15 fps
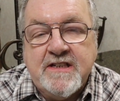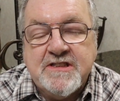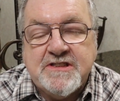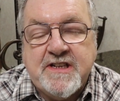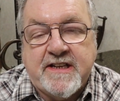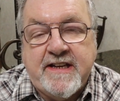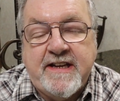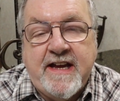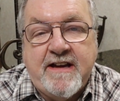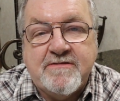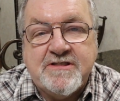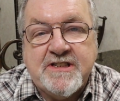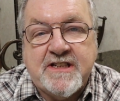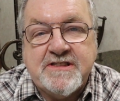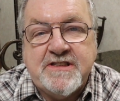sticking
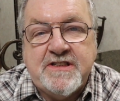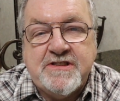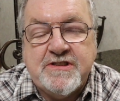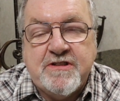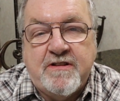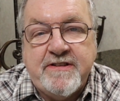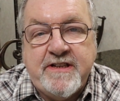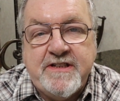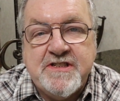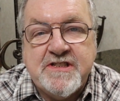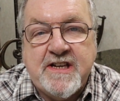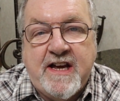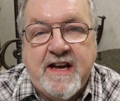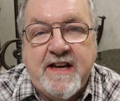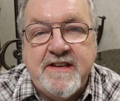out six inches on each
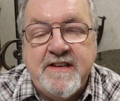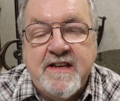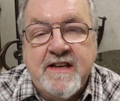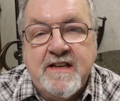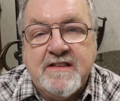side,